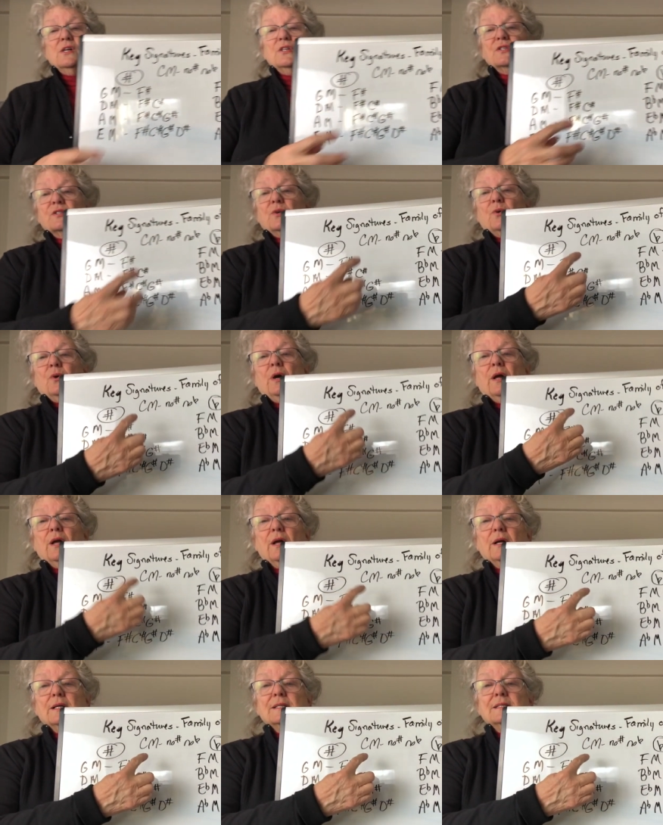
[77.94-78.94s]
So
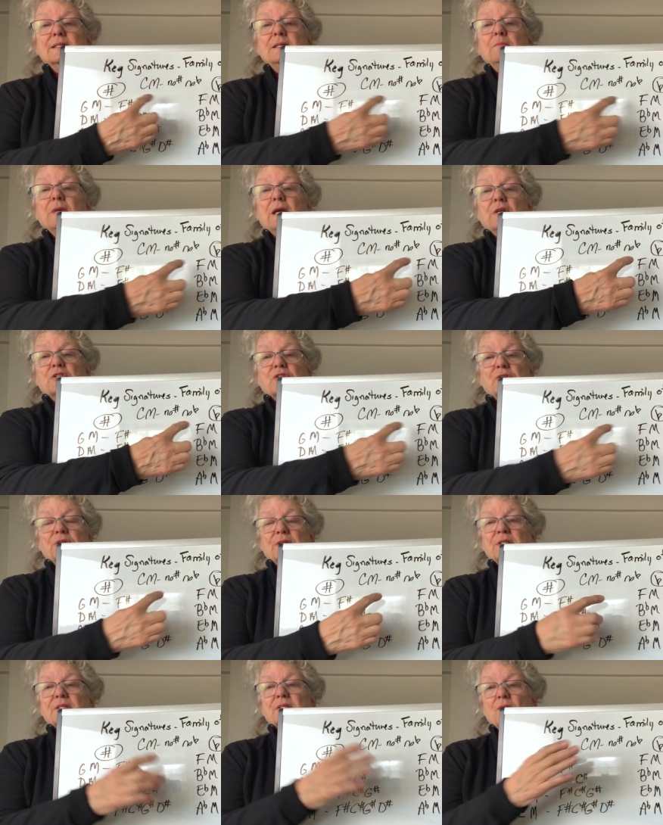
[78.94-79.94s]
C major
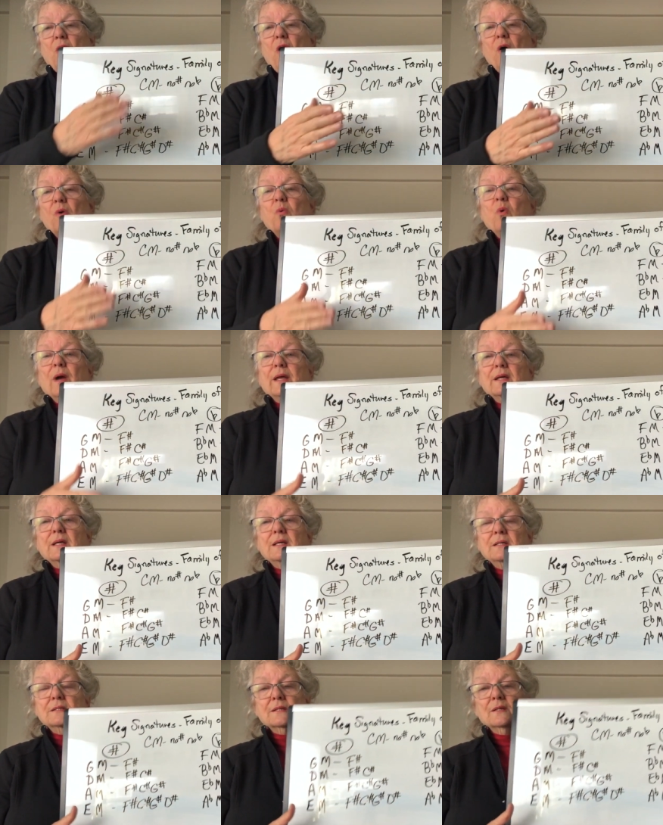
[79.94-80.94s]
is the all-white
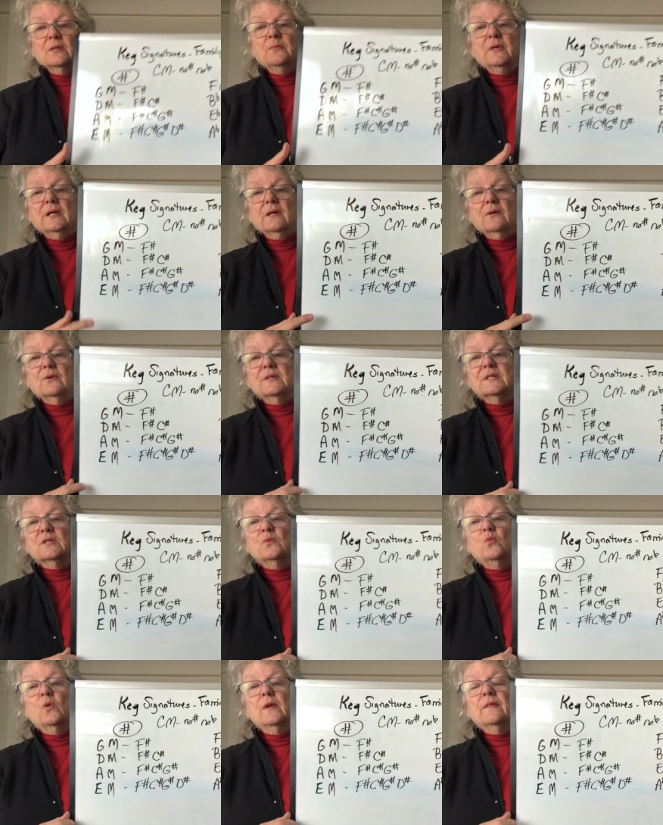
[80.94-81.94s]
keys on the piano. It's
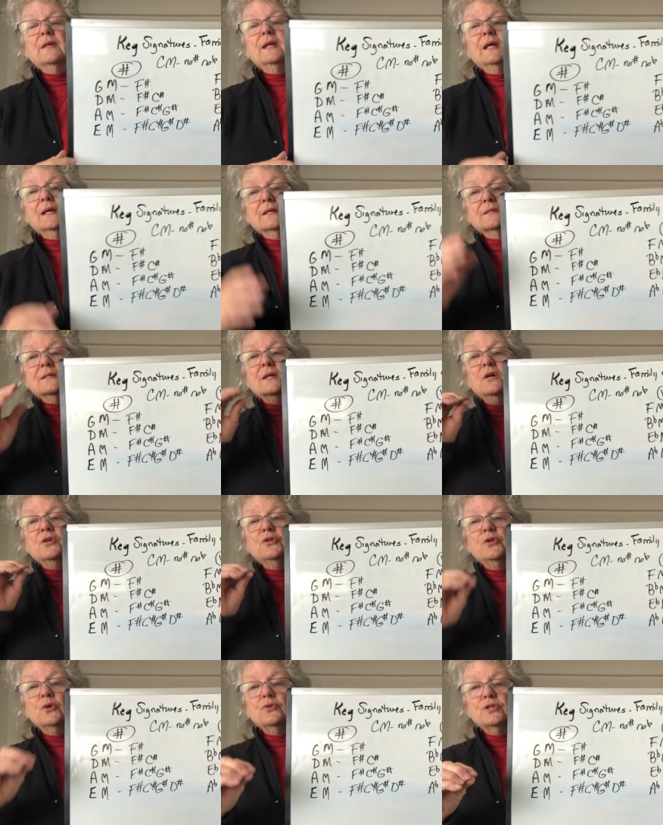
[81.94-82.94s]
the one that has
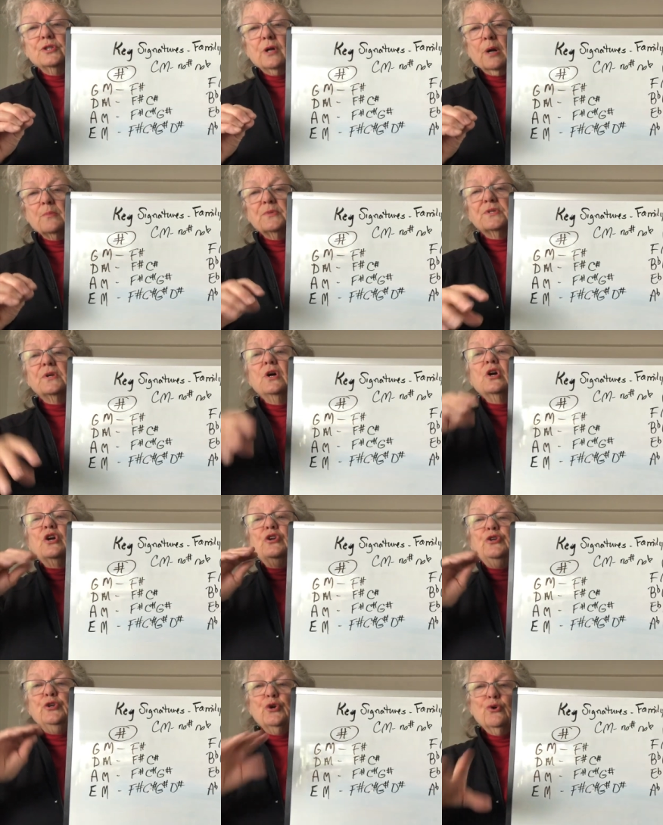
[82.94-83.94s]
no sharps,
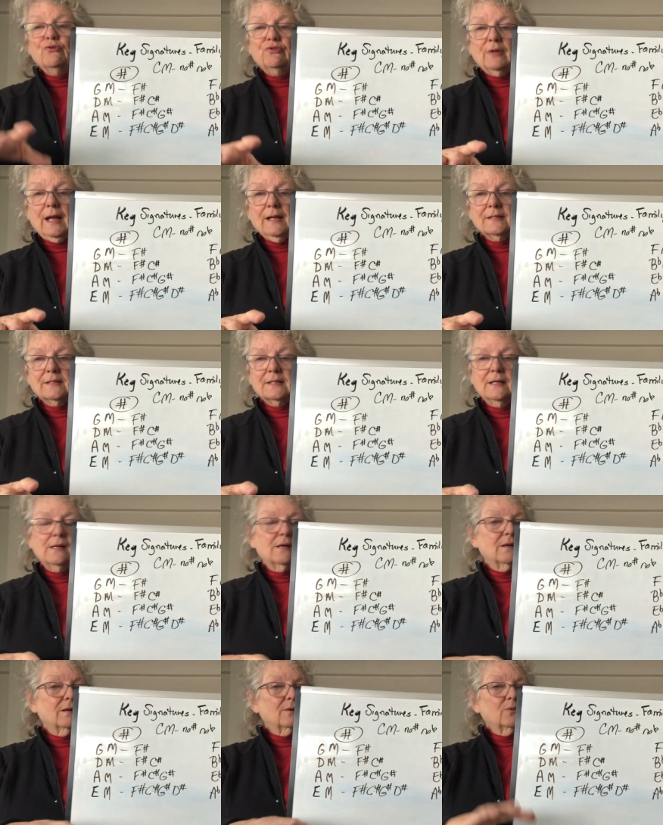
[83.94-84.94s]
no flats.
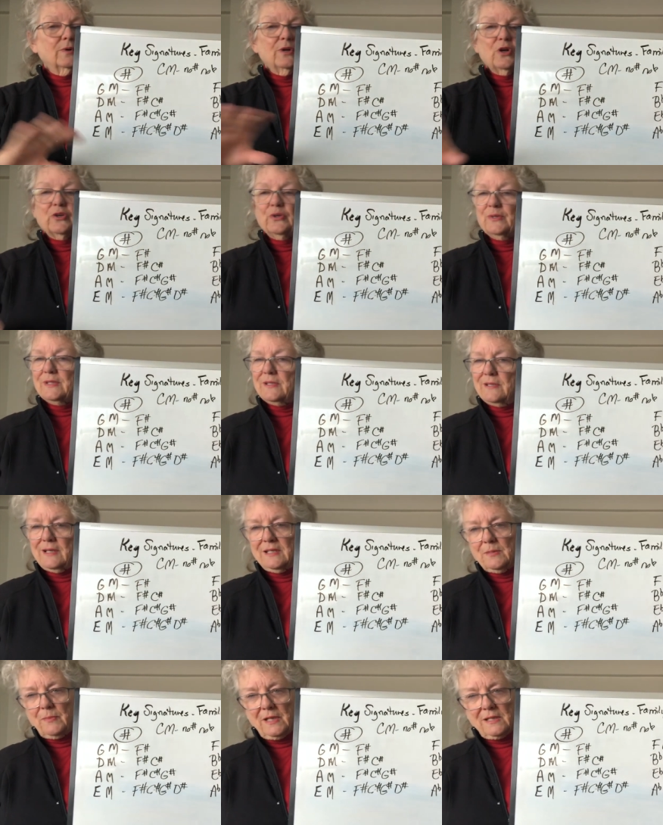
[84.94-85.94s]
We all know it's a
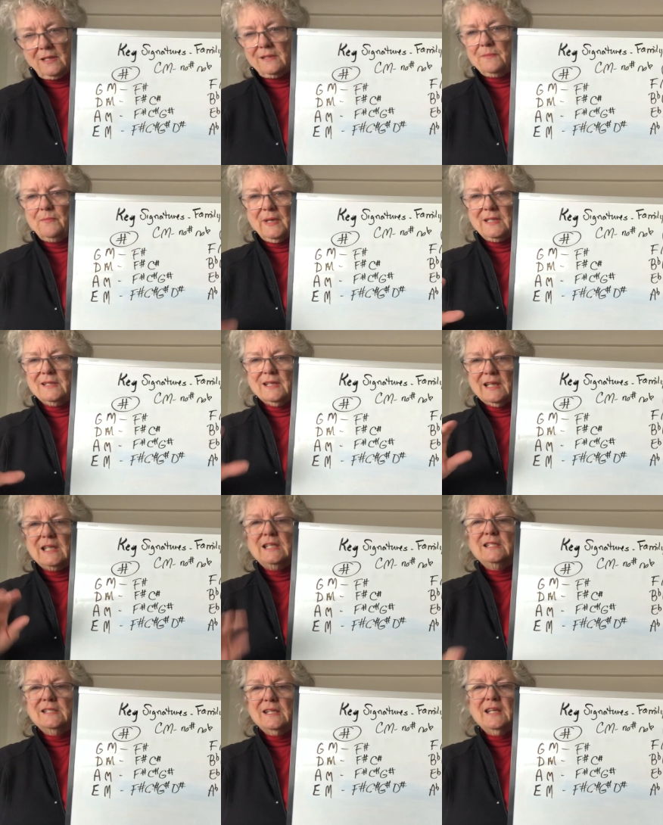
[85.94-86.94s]
nice, basic, basic
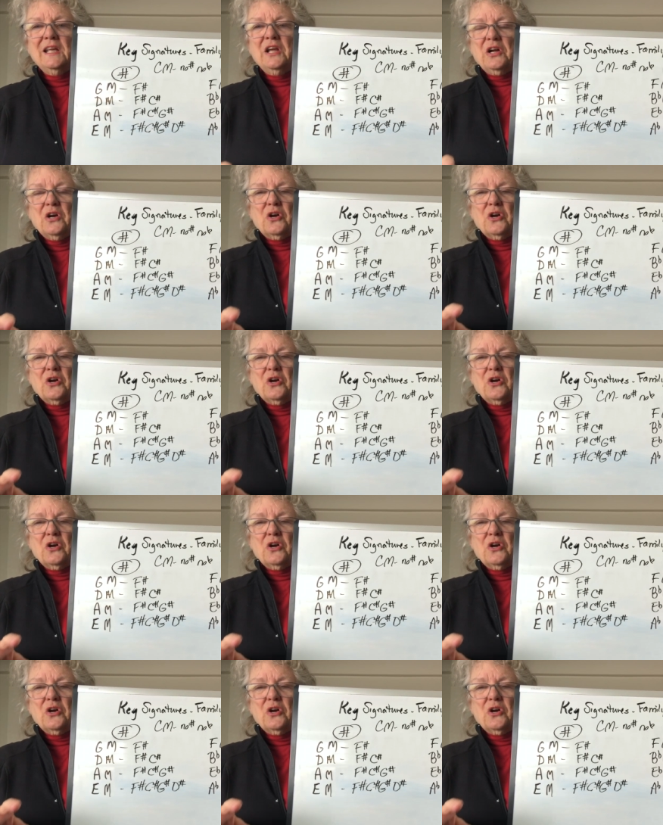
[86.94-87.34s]
easy